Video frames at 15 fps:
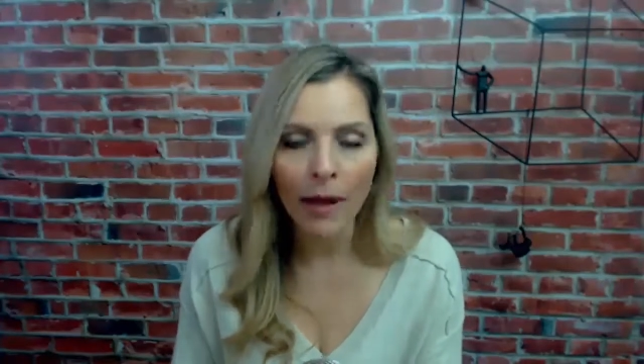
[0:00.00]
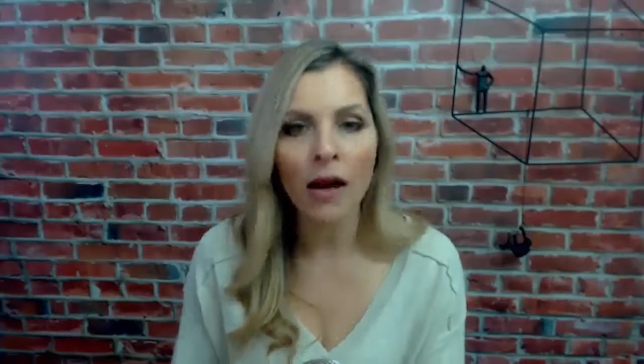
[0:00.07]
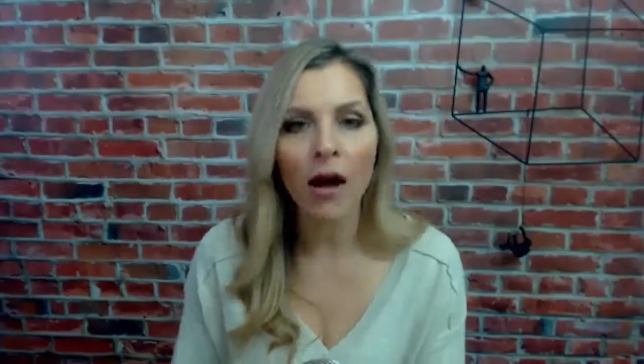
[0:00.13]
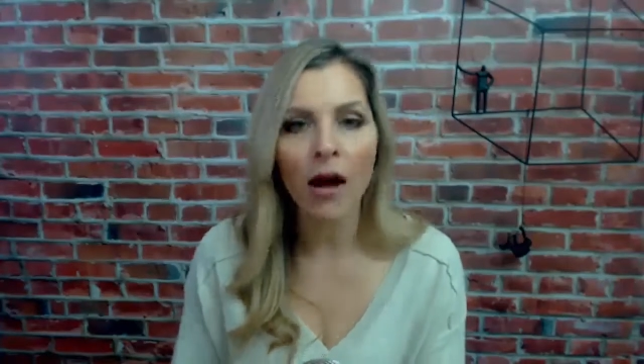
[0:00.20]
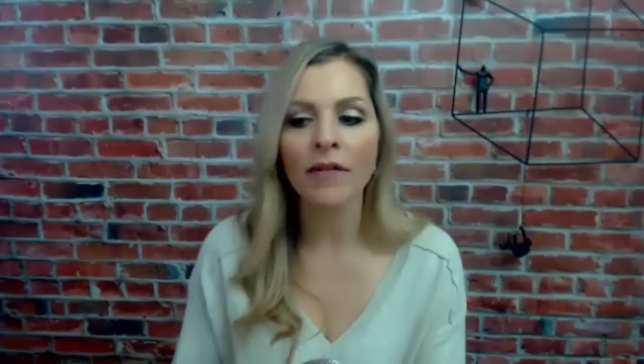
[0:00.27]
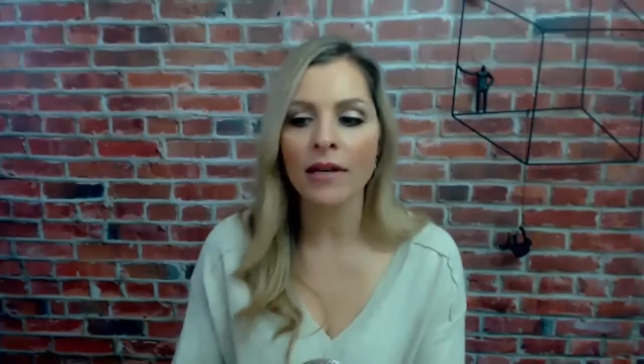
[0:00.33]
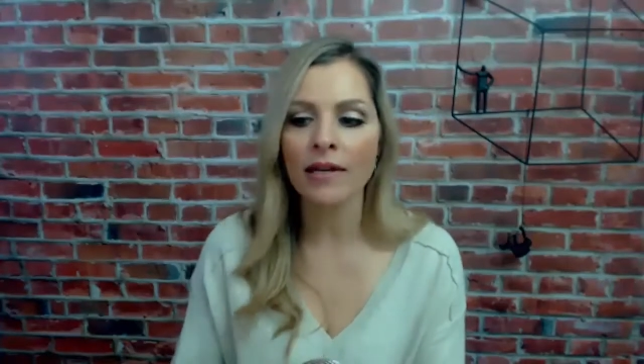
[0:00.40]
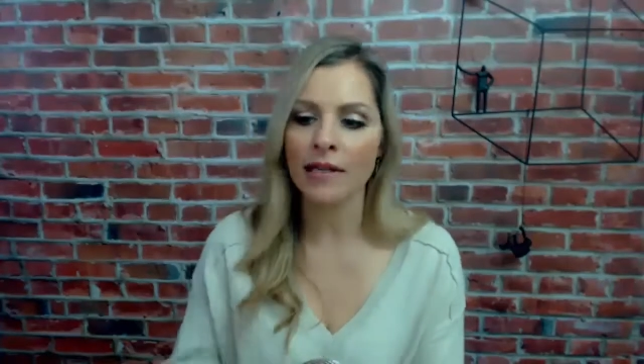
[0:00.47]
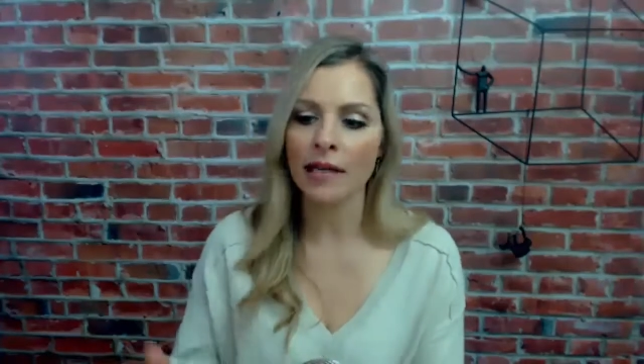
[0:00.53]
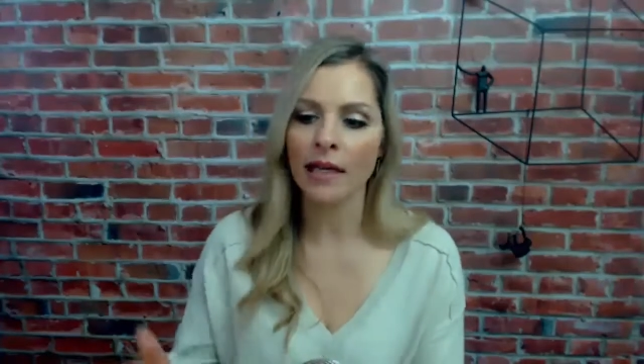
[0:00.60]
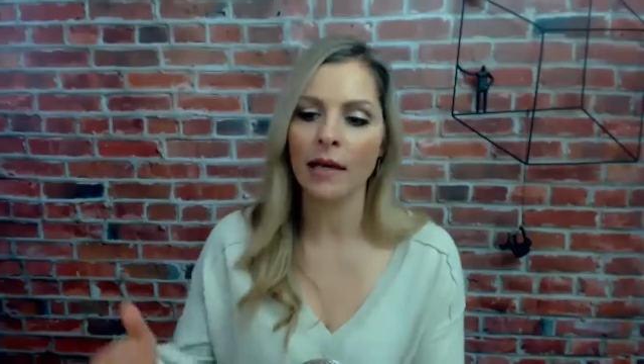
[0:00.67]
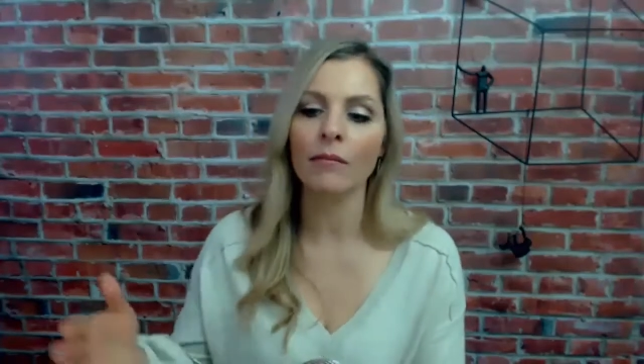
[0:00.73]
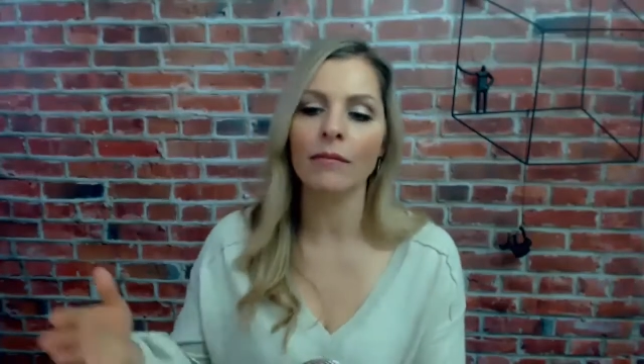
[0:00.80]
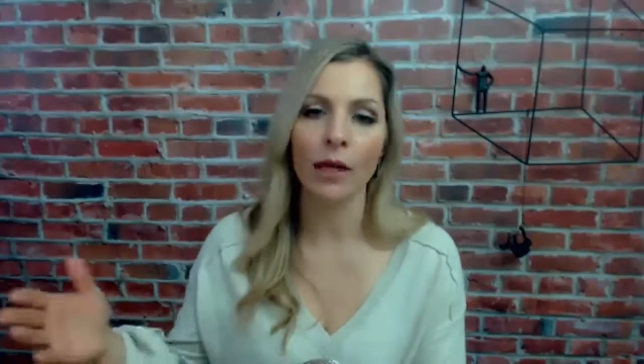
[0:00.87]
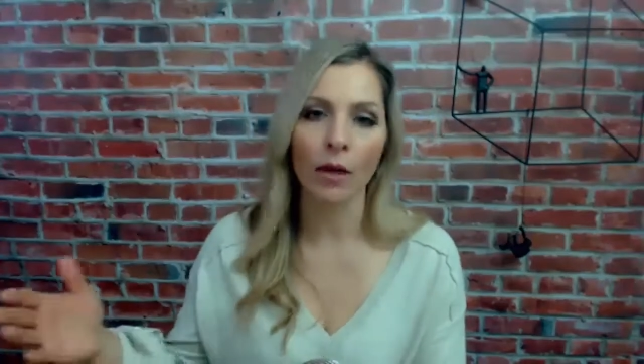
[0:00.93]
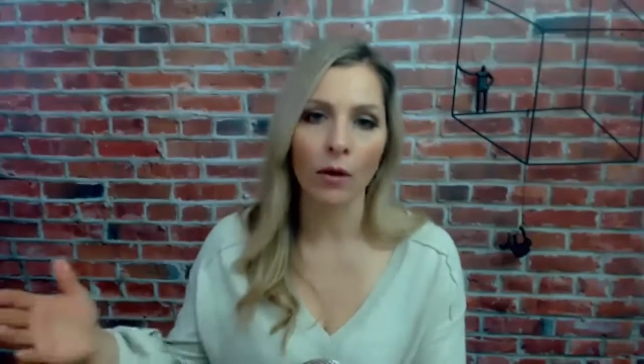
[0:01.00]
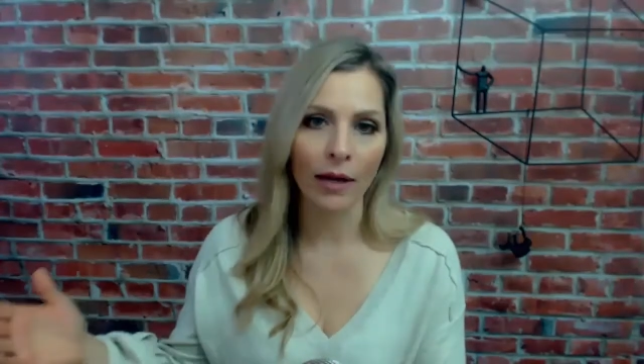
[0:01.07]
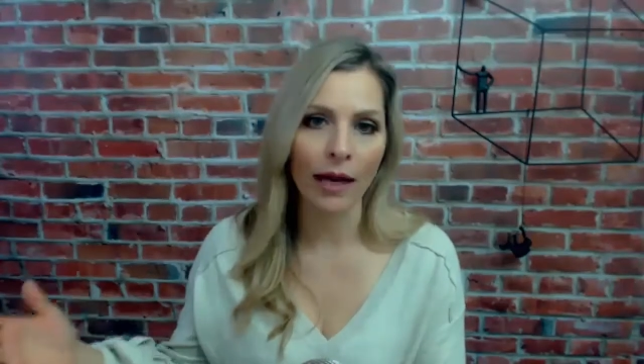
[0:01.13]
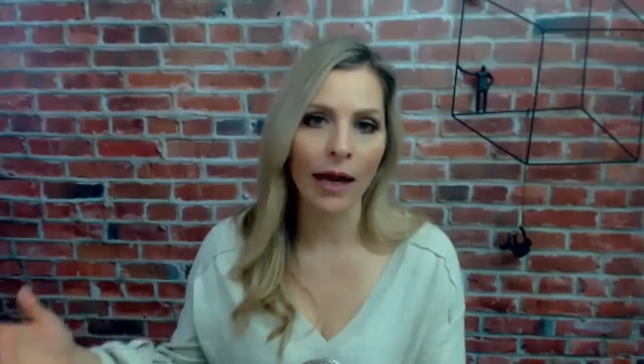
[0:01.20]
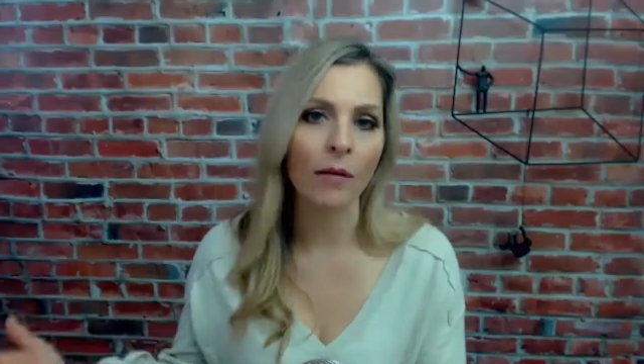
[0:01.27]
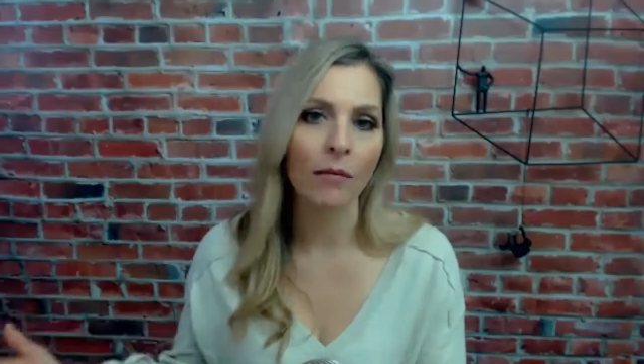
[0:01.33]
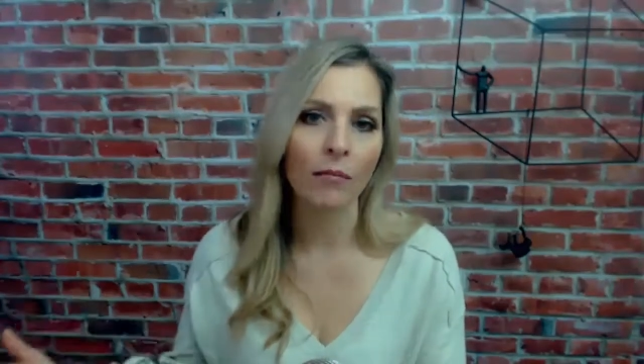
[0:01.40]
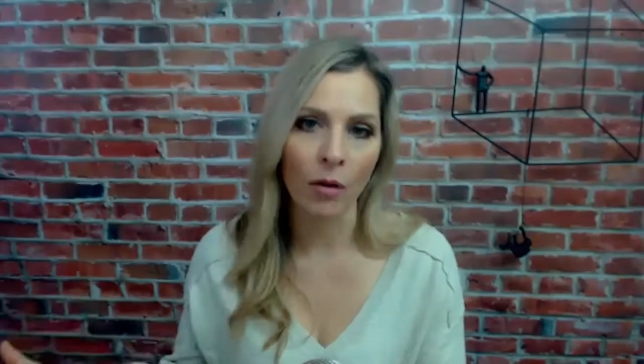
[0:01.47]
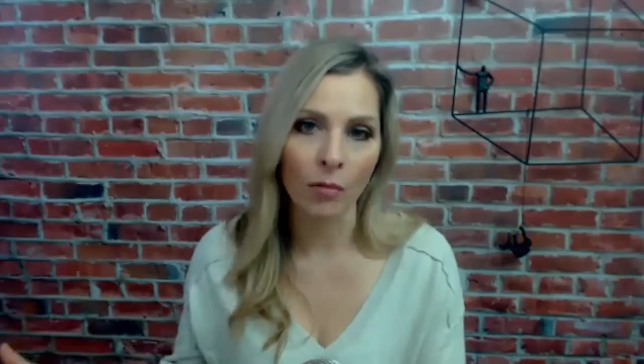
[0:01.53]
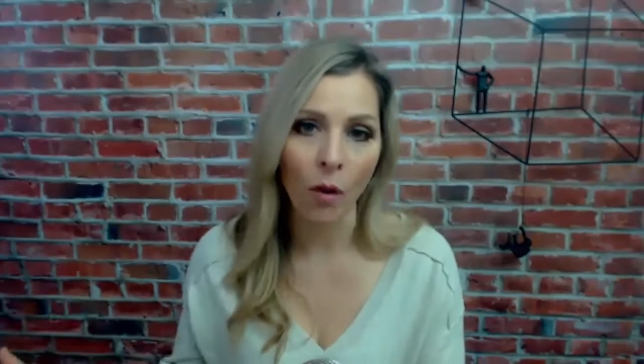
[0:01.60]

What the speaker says: And obviously, again,